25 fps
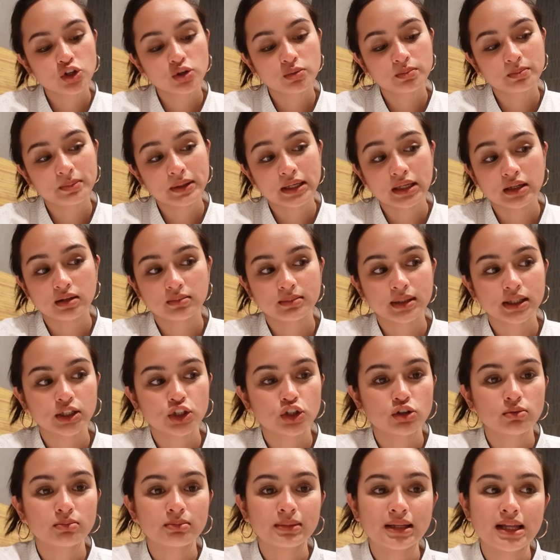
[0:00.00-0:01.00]
Yung pink, but
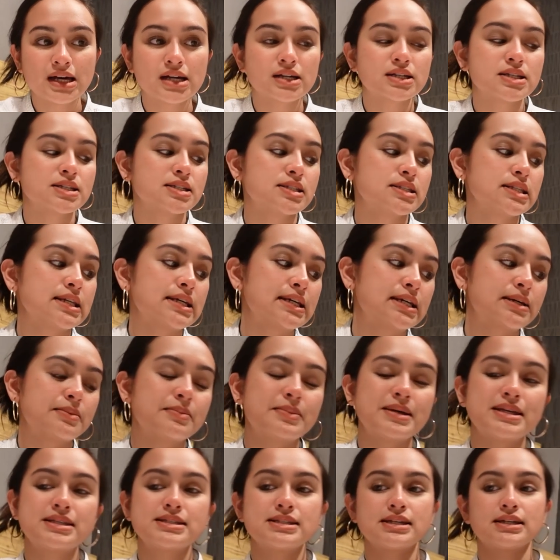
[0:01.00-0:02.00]
yung black is like a
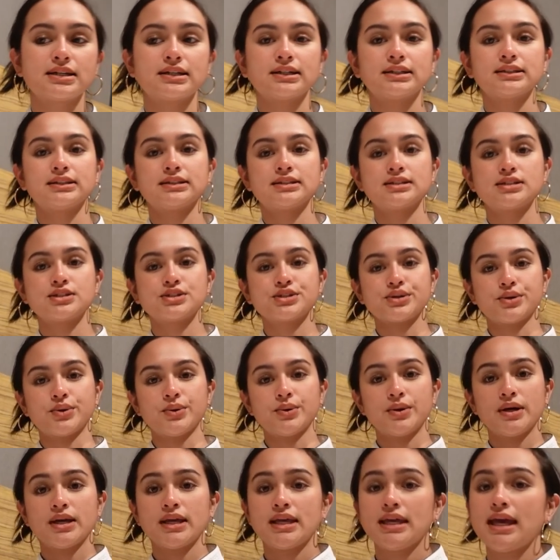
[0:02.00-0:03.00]
basic color. So,
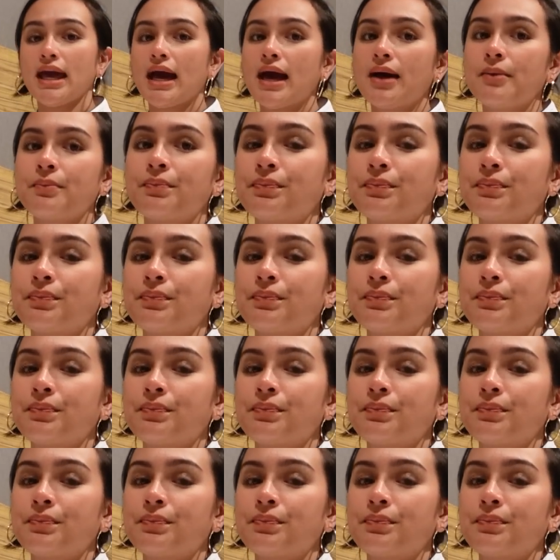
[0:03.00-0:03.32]
yeah.